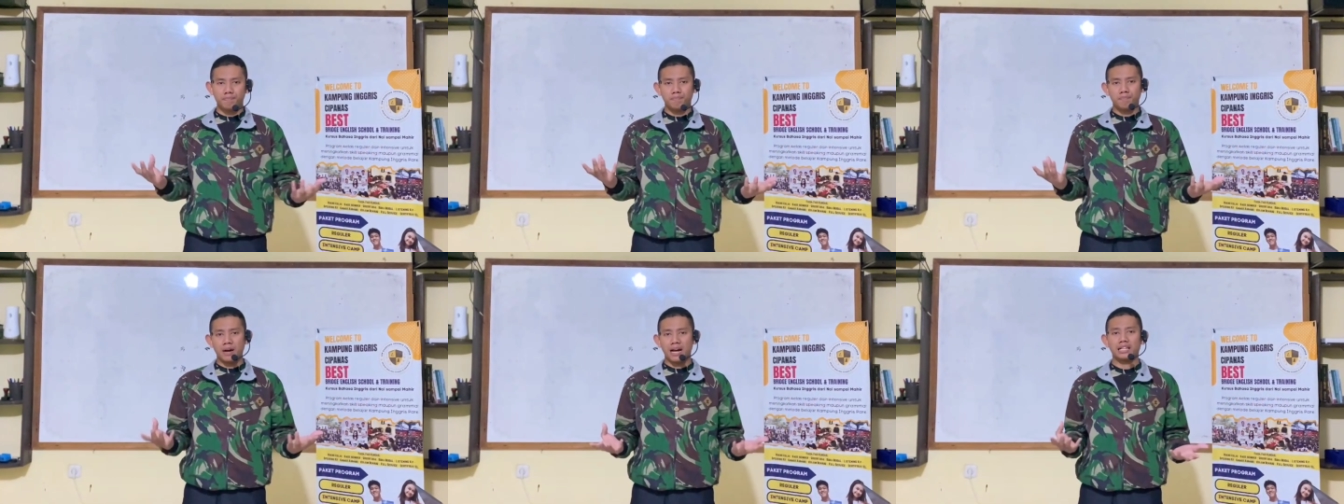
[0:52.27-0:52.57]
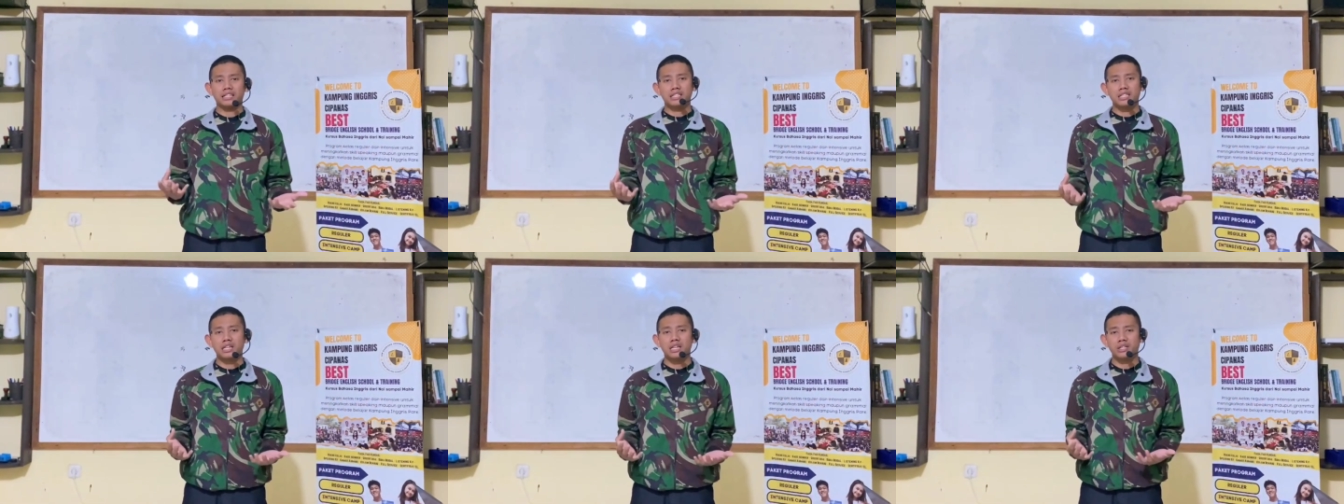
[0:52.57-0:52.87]

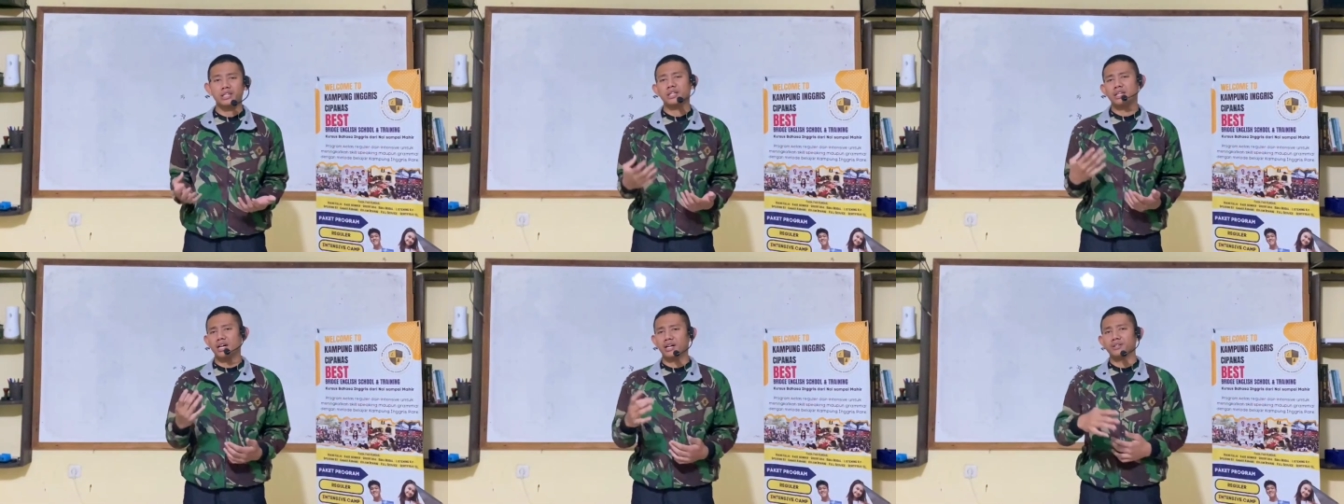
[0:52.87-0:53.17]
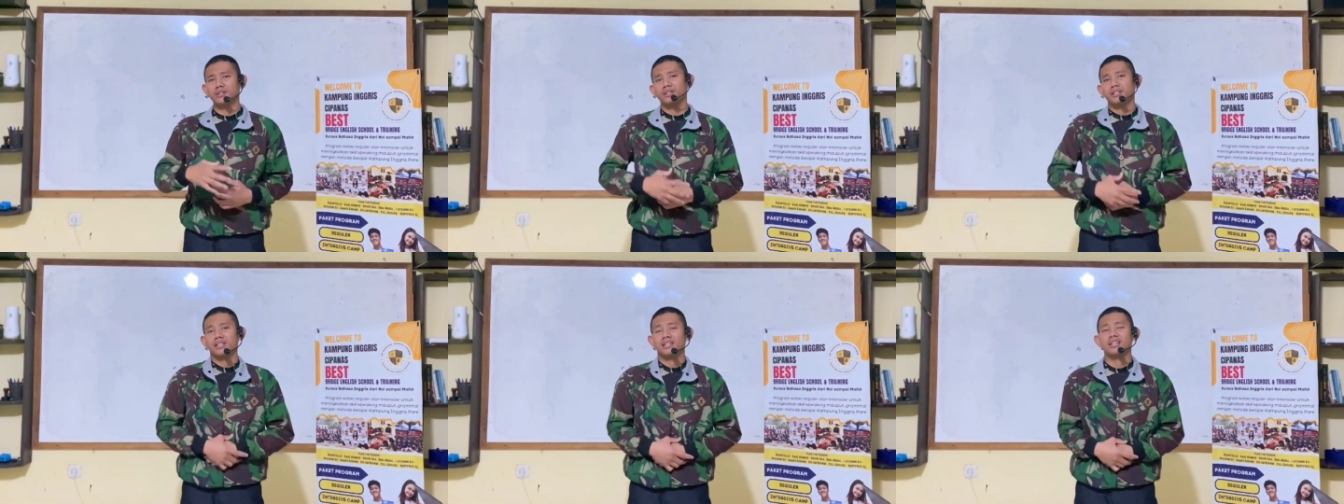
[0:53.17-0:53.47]
But you
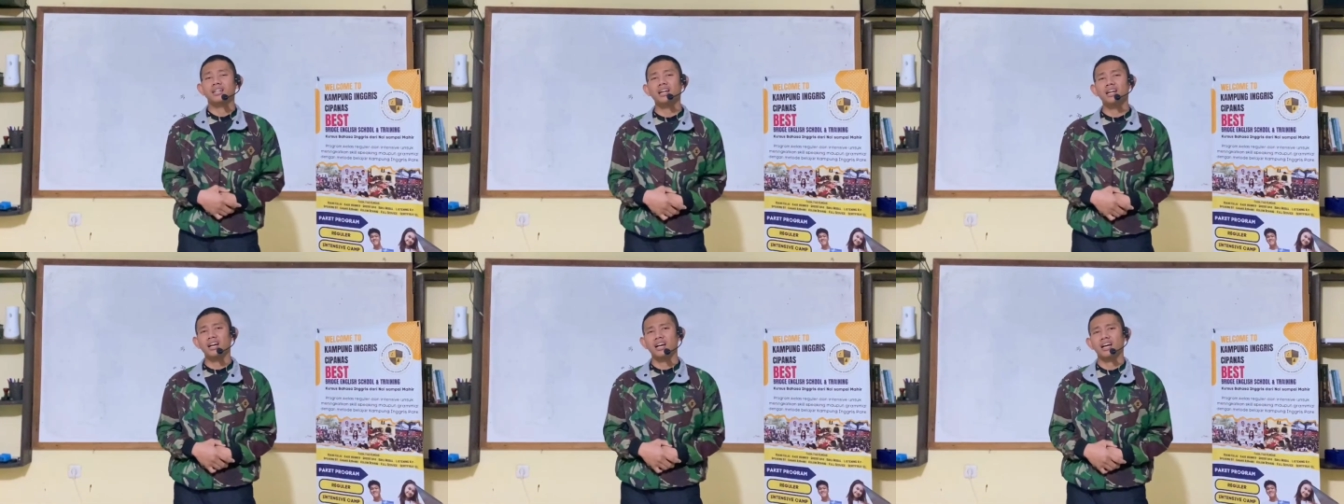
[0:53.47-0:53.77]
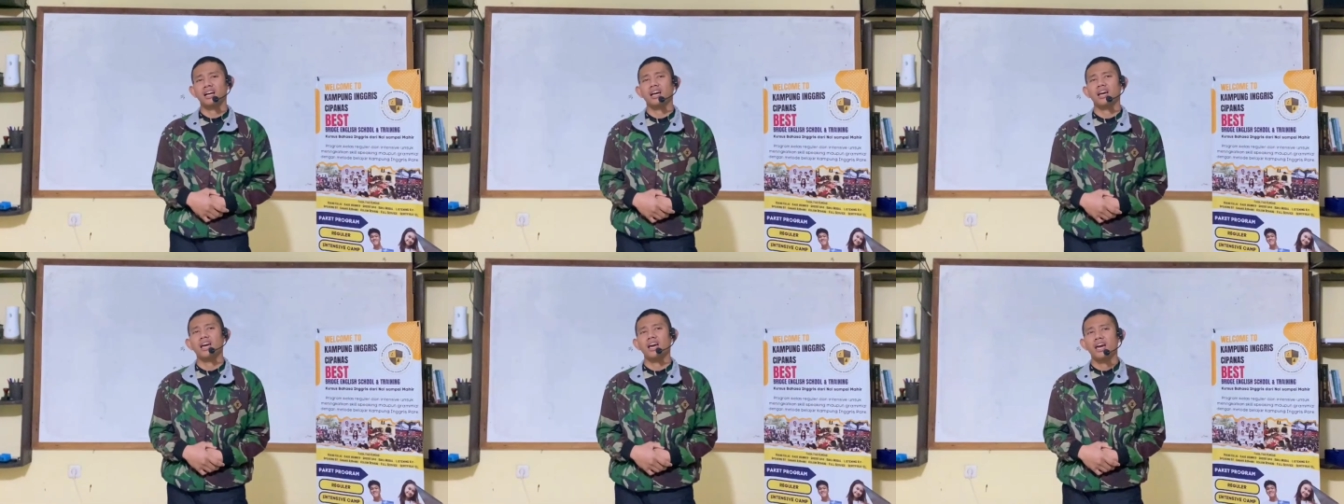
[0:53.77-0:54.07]
know,
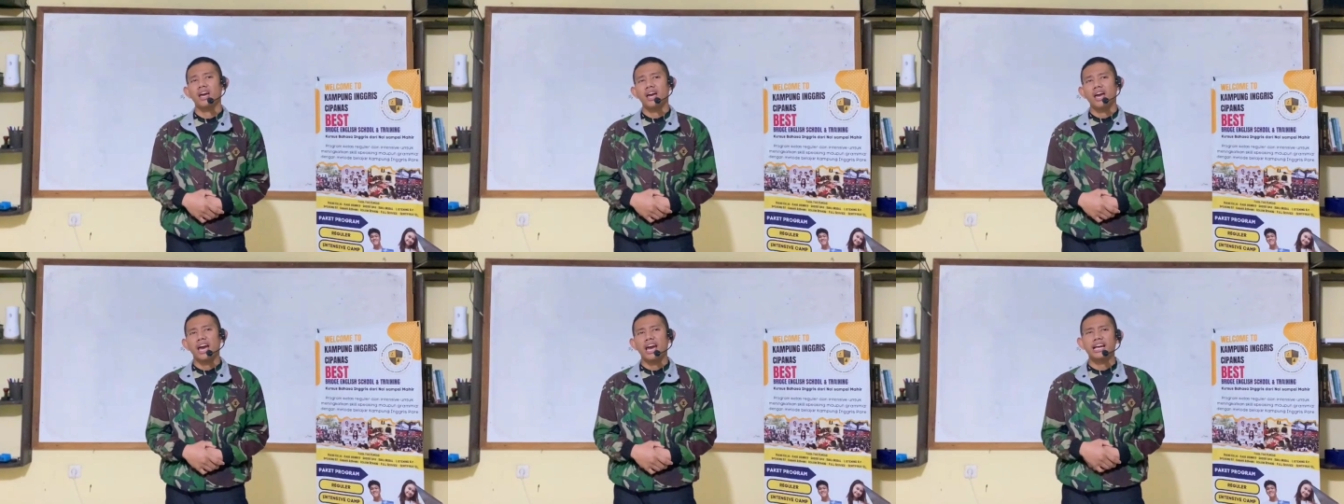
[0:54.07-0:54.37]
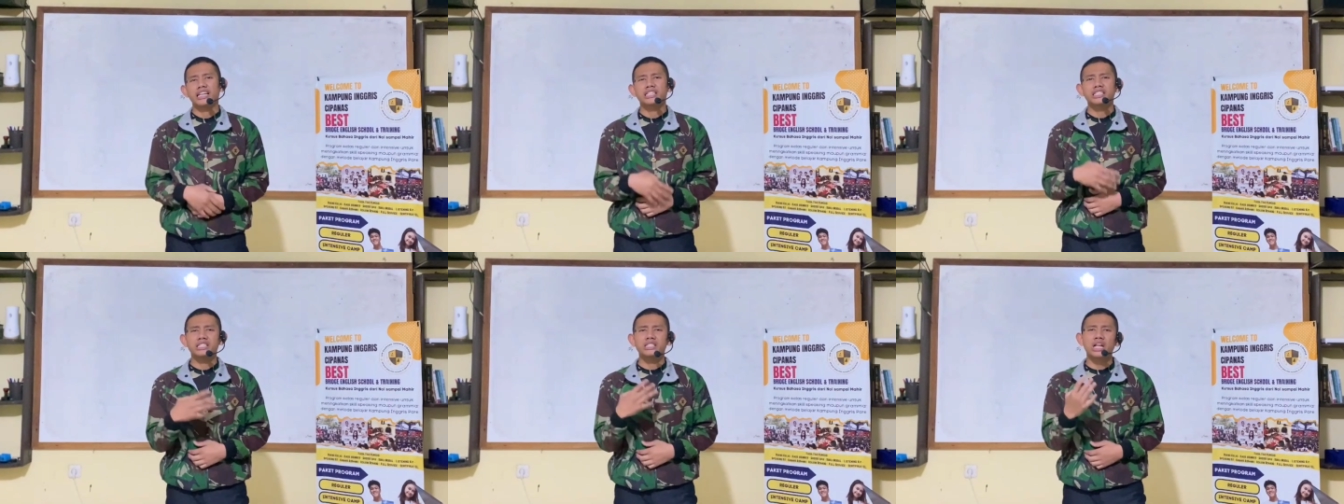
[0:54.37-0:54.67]

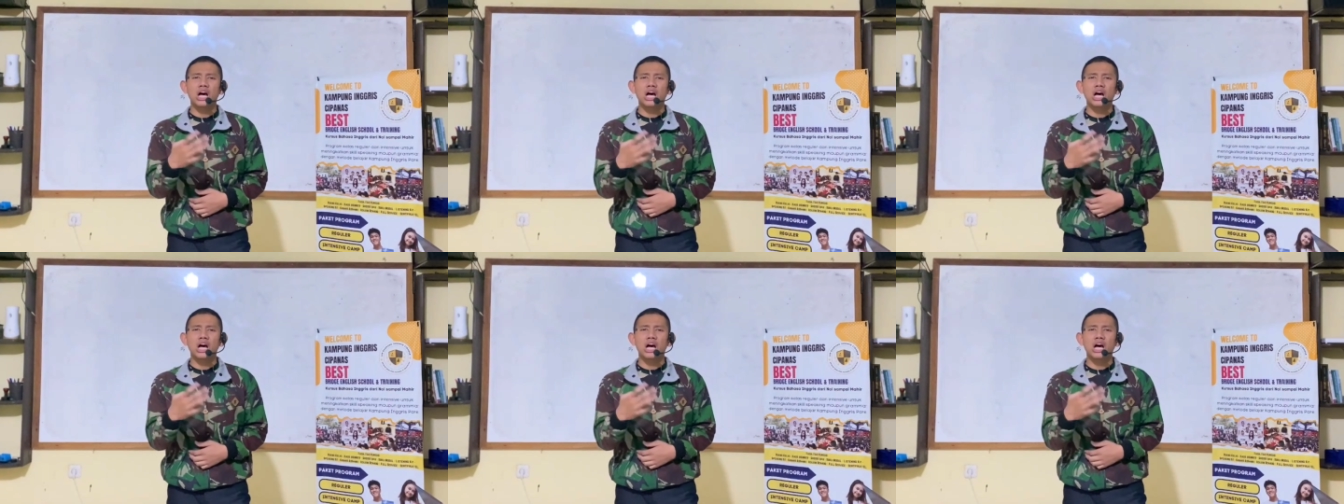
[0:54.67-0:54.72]
it's